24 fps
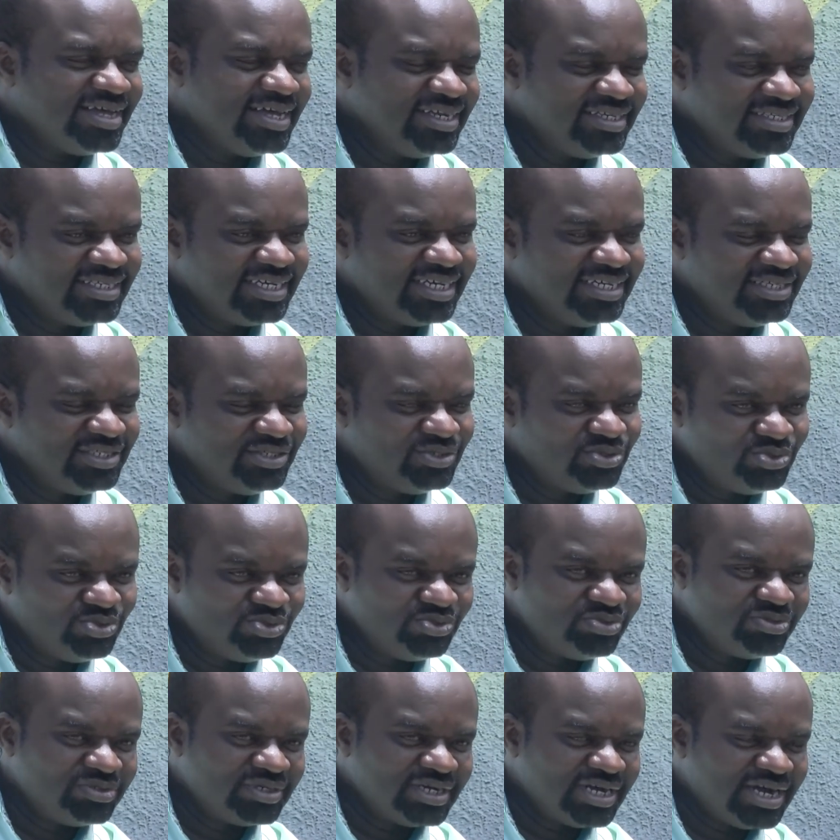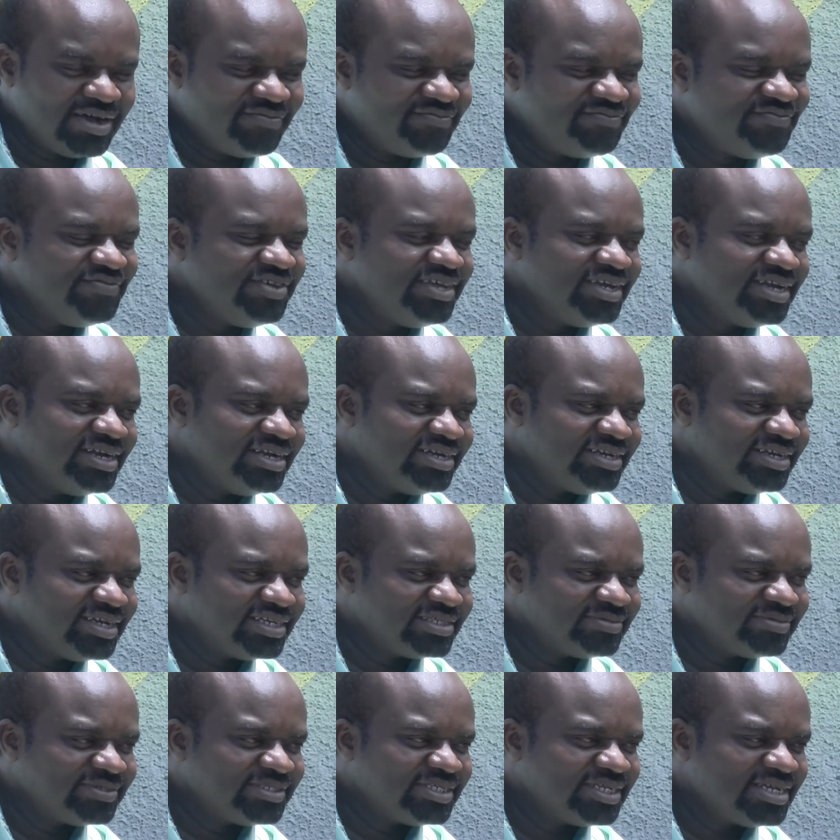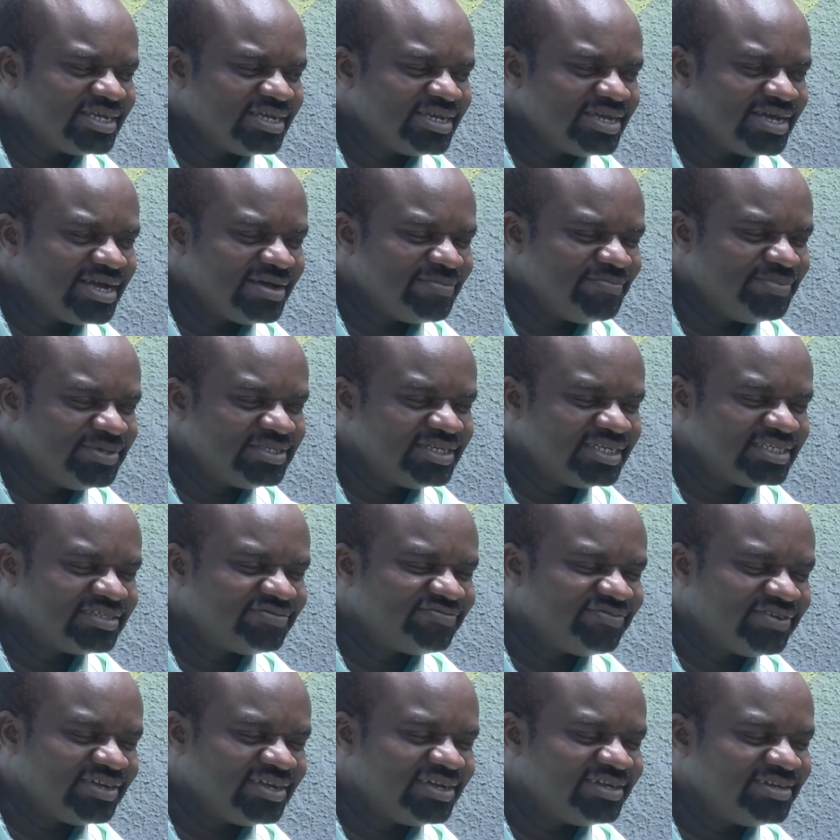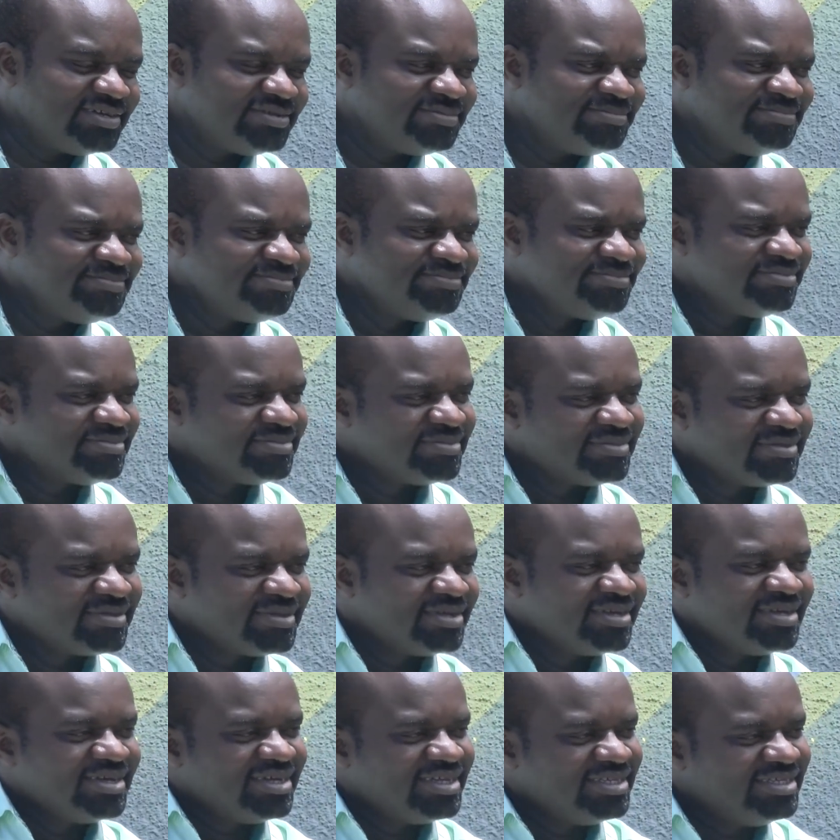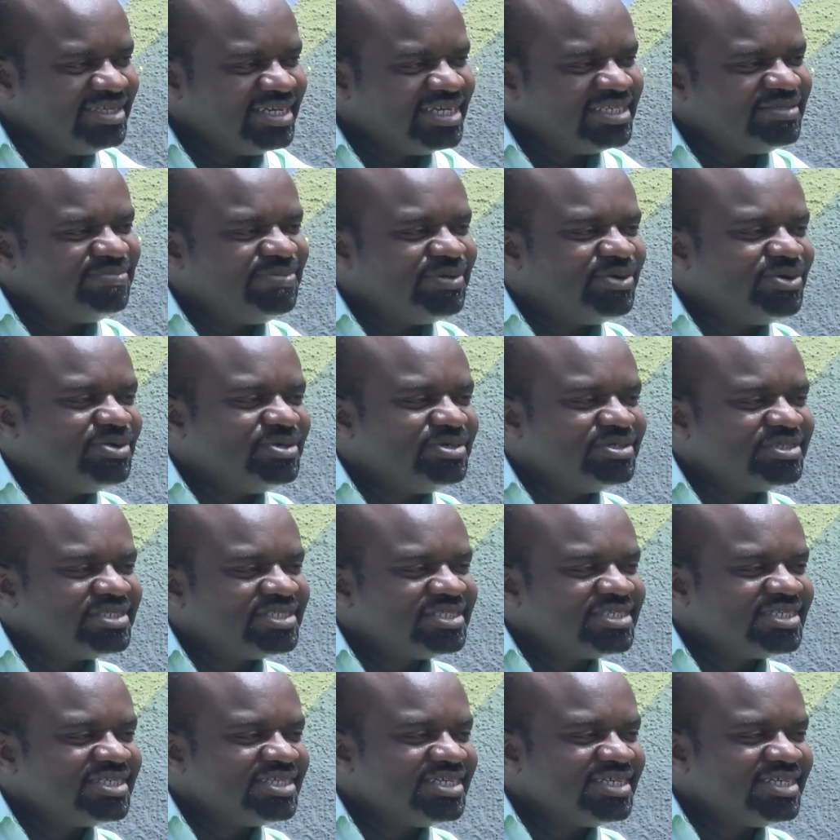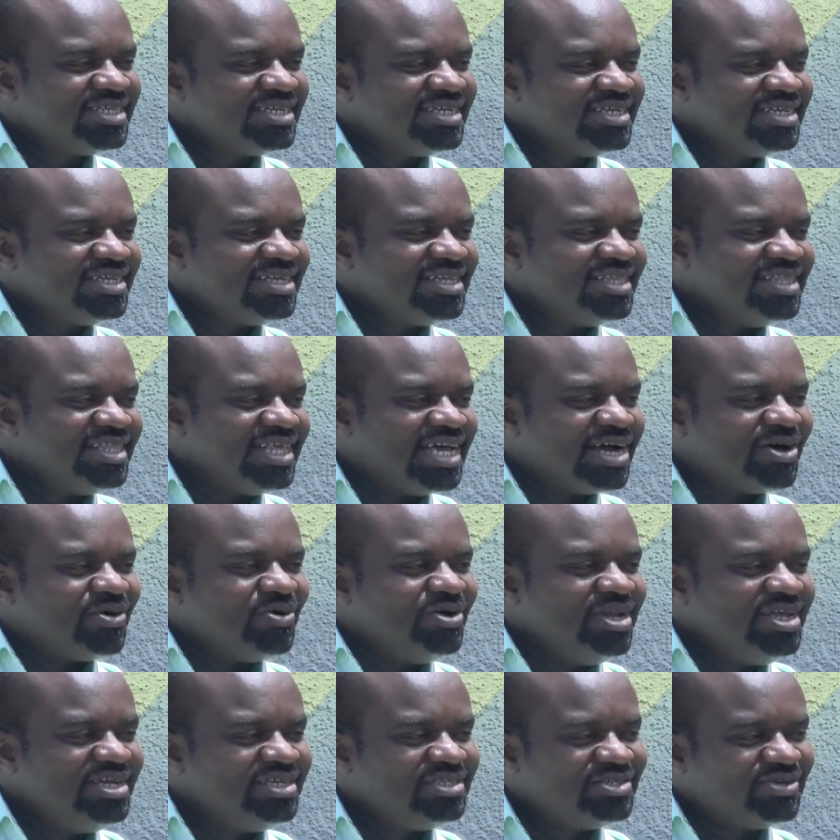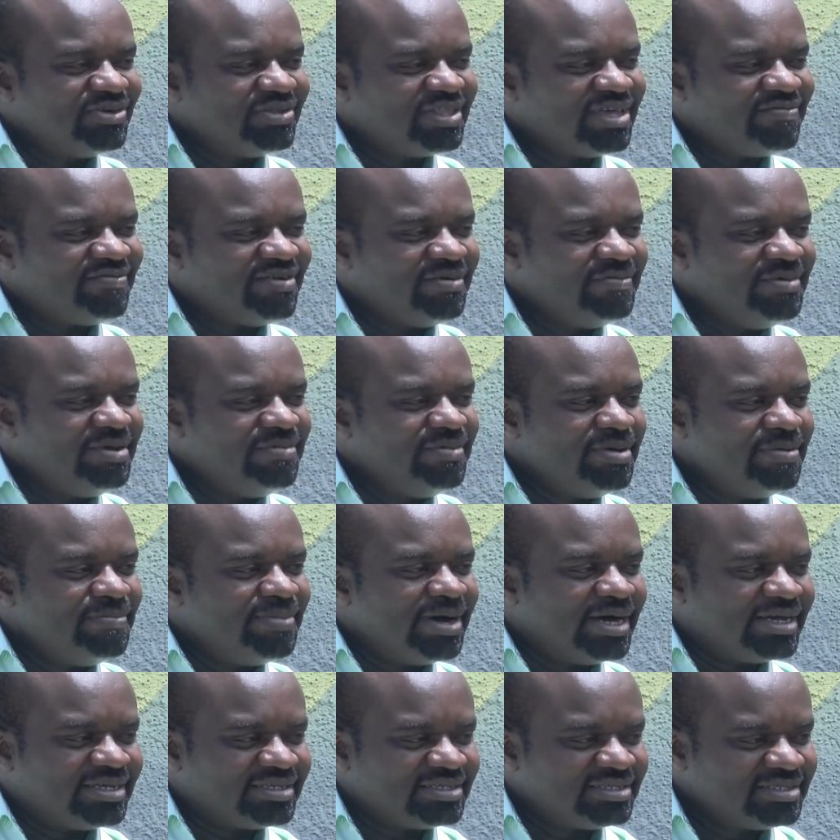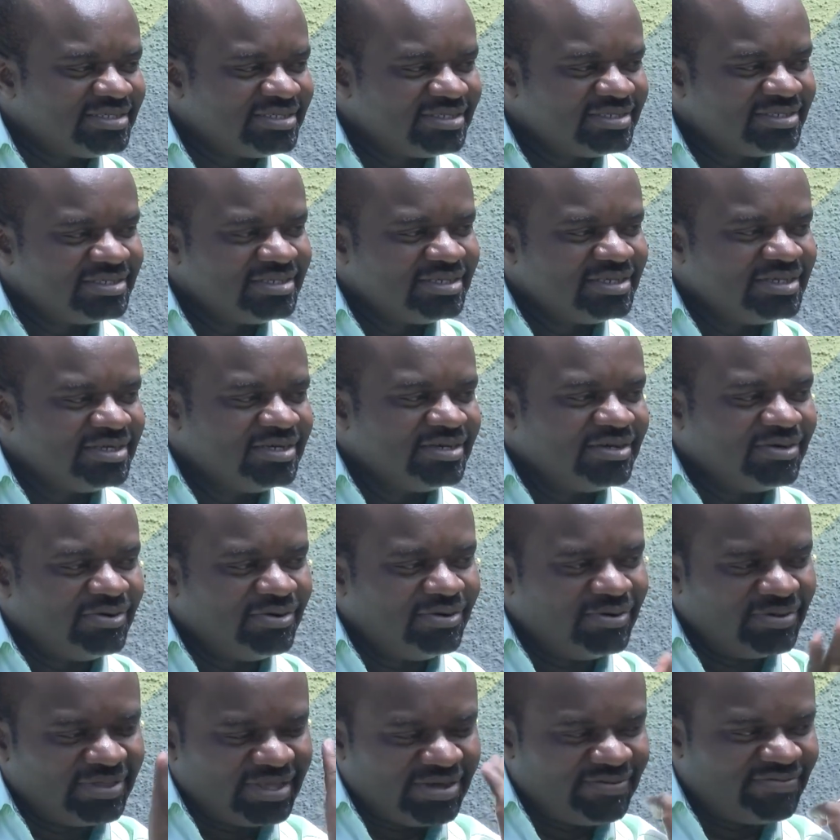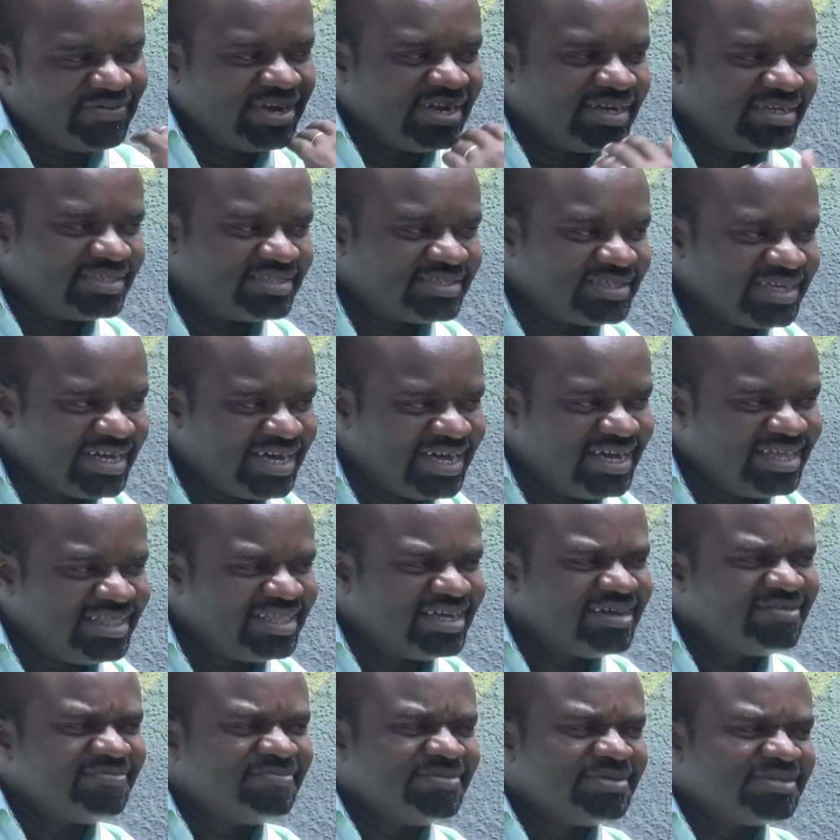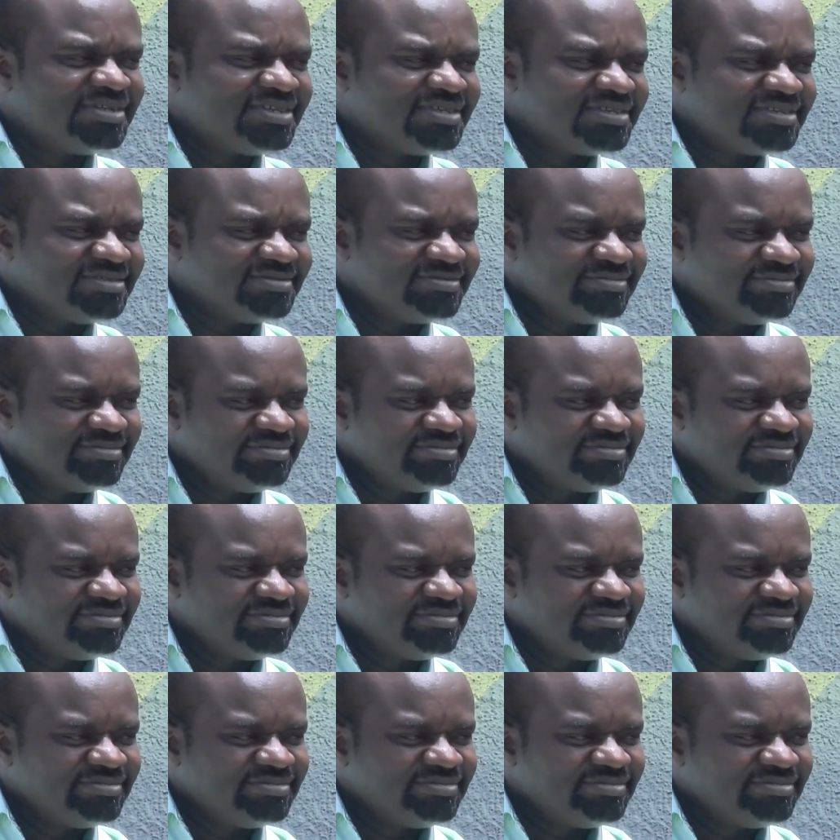enter into a field, especially a business field, just because their colleagues or their family members or their friends are in that business.